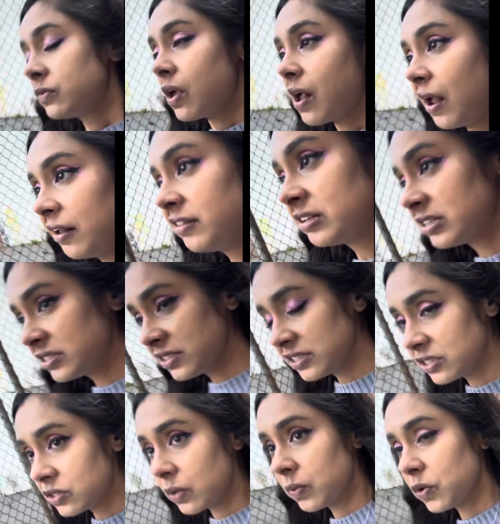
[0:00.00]
I think that's like the
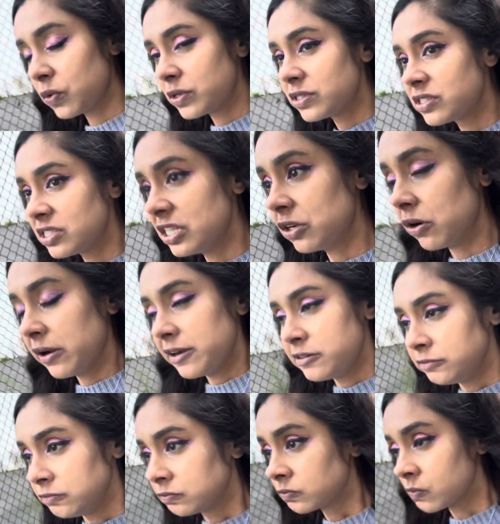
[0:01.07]
number one secret
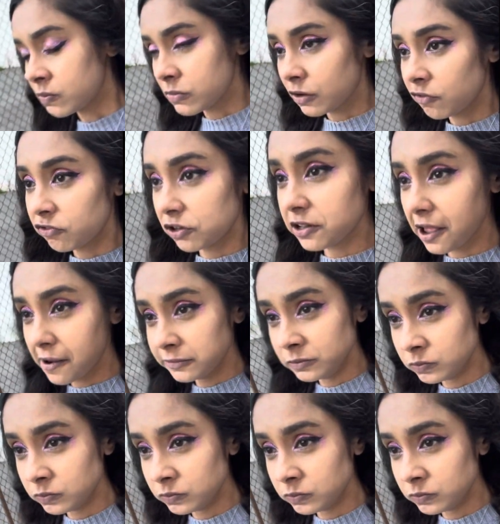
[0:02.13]
for like